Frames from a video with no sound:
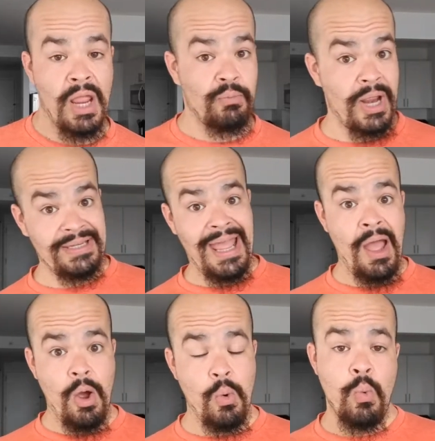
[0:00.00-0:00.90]
And right
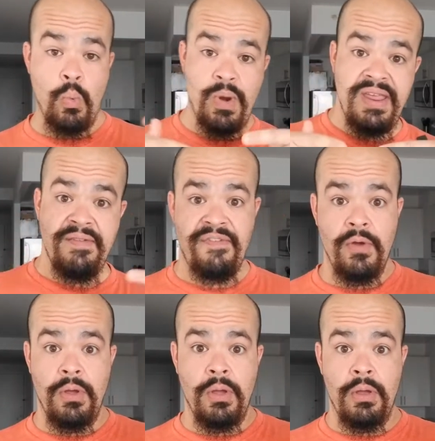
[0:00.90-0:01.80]
now,
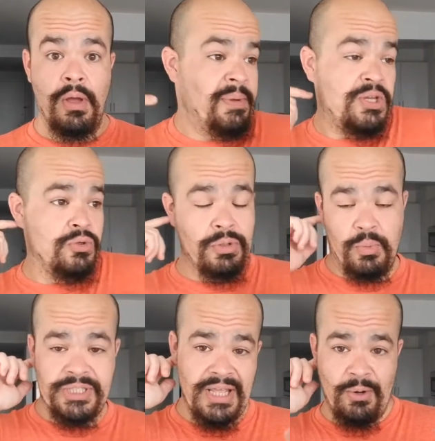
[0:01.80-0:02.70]

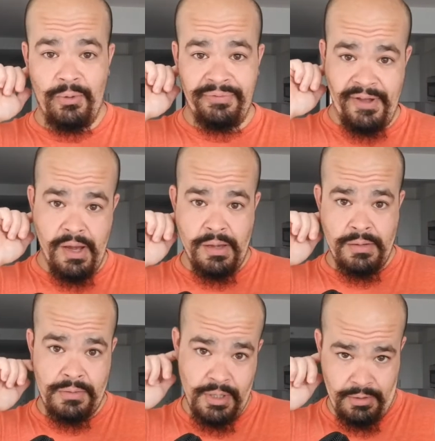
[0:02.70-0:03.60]
what's that old
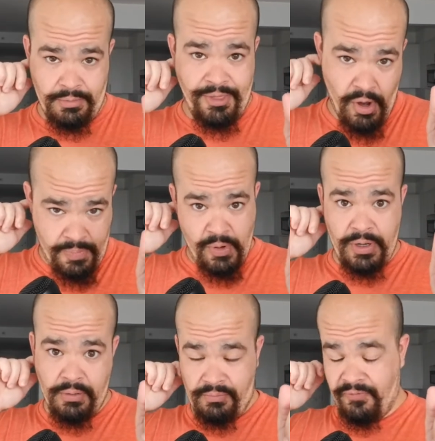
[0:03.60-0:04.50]
fucking,
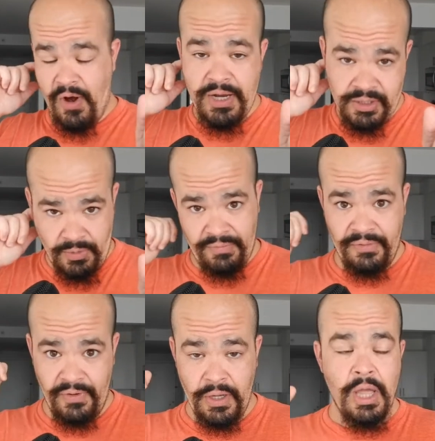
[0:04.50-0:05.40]
therapeutic phrase or
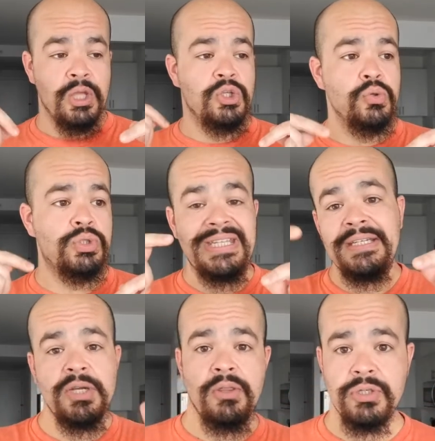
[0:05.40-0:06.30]
whatever the fuck? You
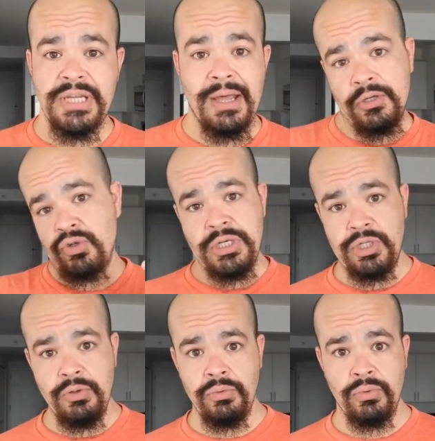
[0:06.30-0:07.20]
teach others how to
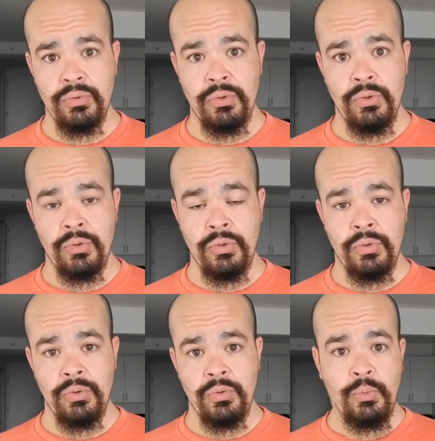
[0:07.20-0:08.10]
treat you.
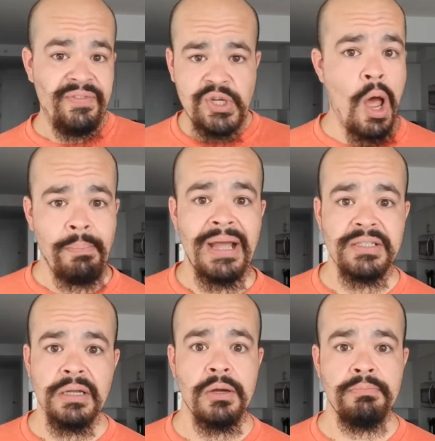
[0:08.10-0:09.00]
We've taught
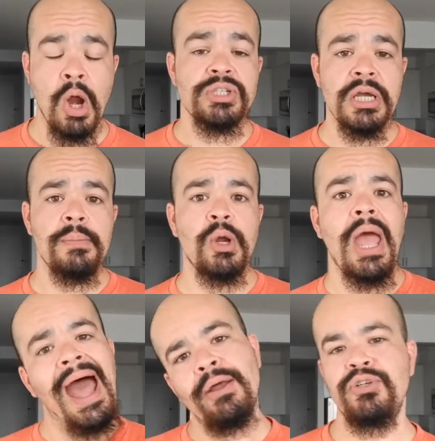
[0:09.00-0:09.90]
Mark
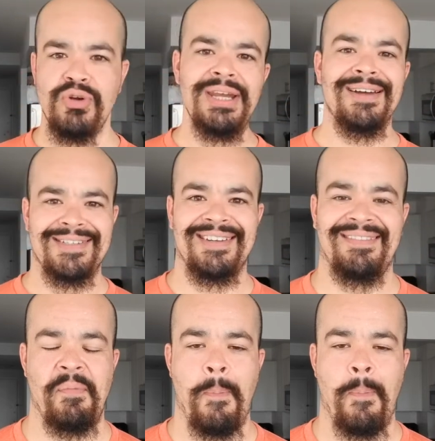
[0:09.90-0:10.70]
Zuckerberg how to treat us.